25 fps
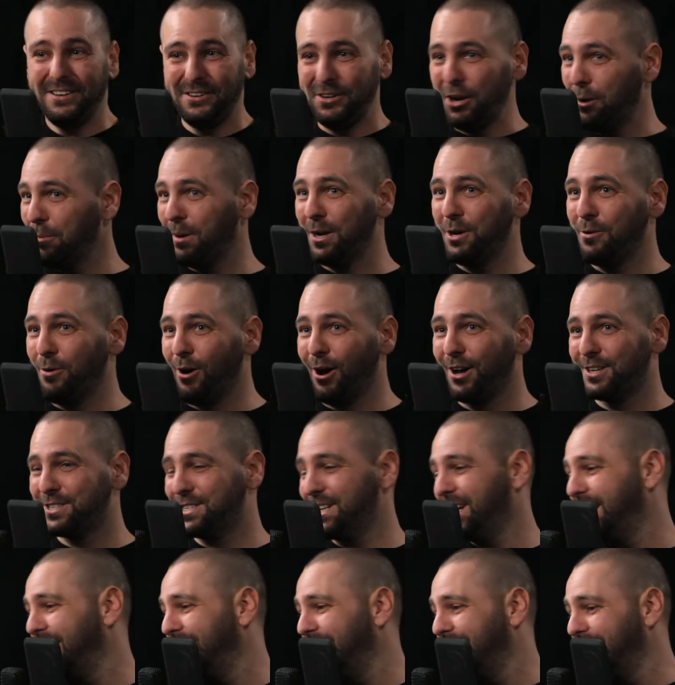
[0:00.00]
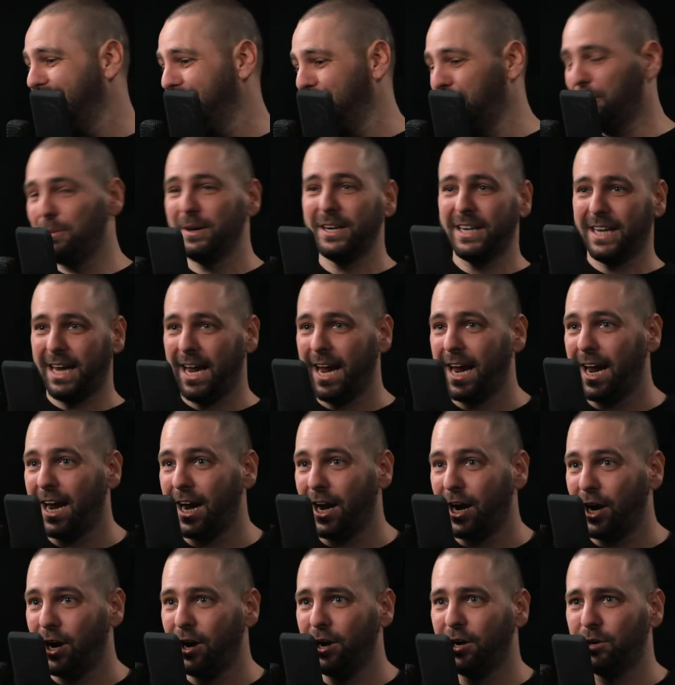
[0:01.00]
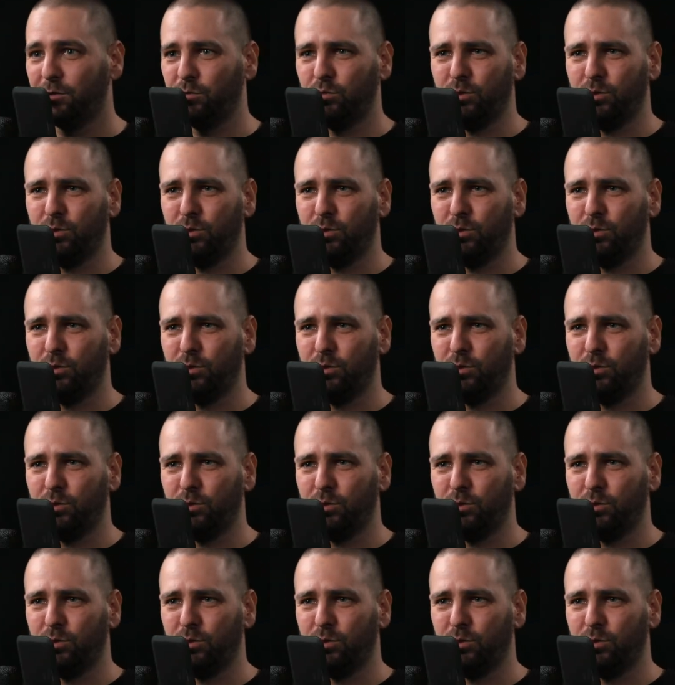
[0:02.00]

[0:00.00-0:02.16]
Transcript: Nobody watched it, nobody cared.